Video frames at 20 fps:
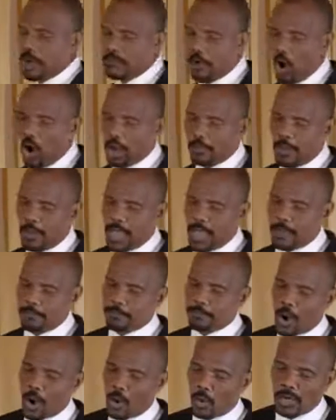all my
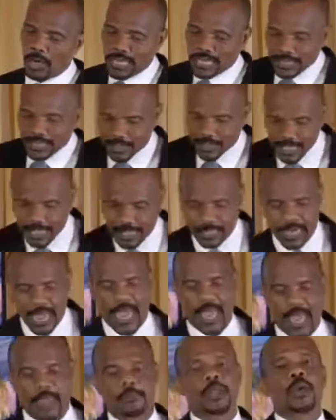power, this day
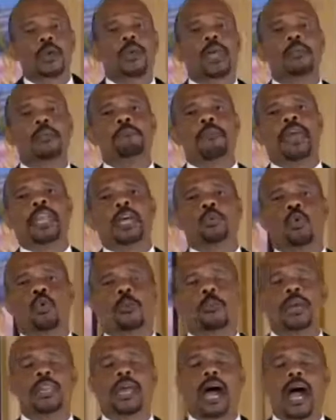when men and
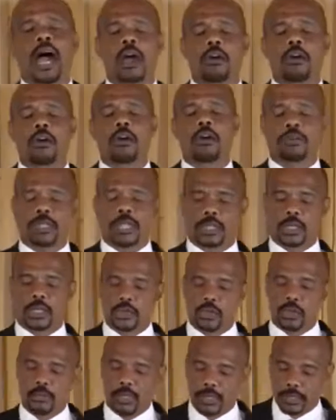women are ridiculing
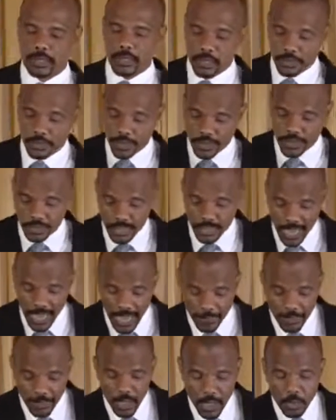me, this day
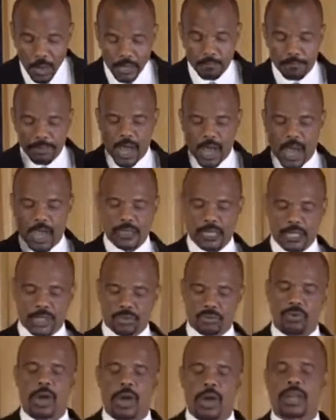when blood is
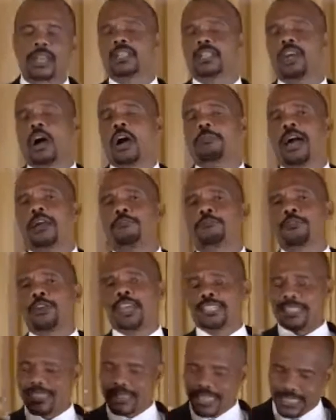running down my face,
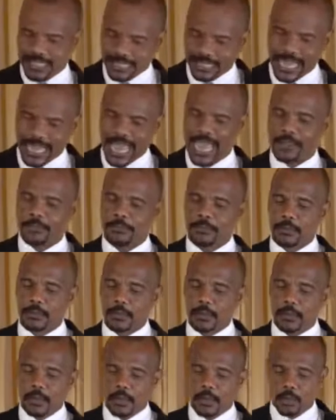this day
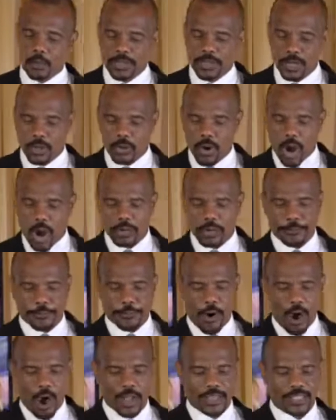with a crowd of
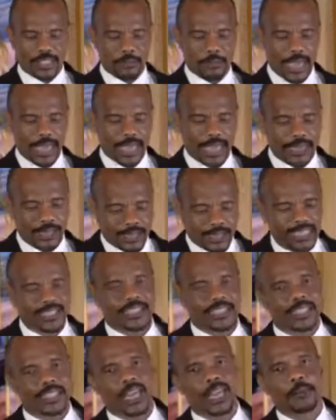thoughts on my head. This
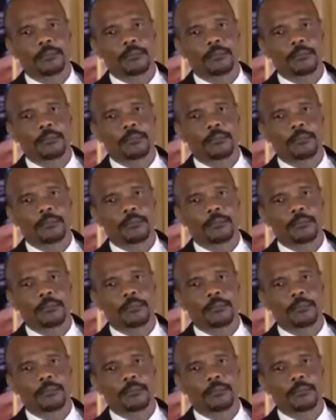day,